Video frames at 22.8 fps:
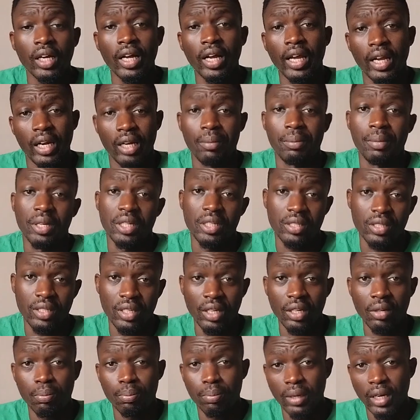elements
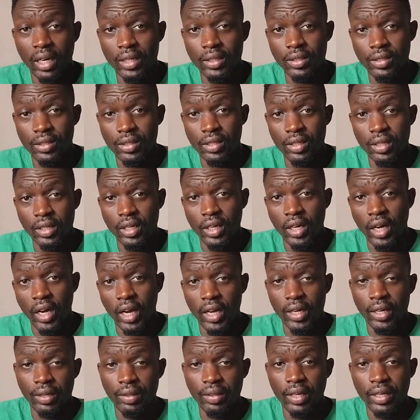in plants,
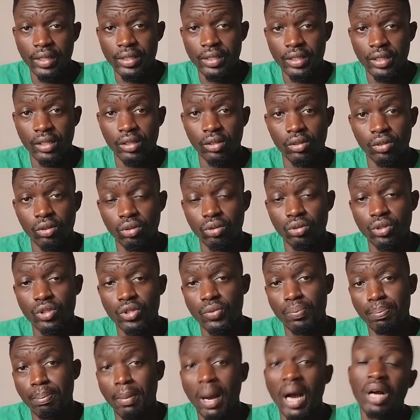and that
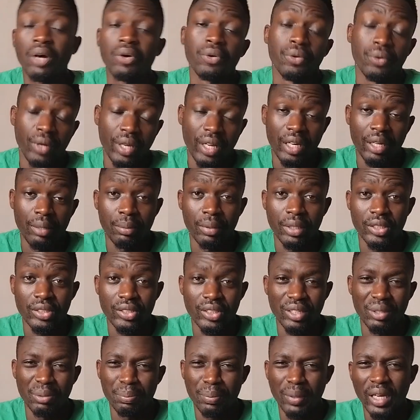includes macro
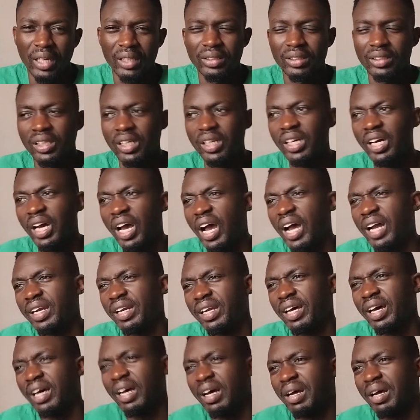elements in plants. And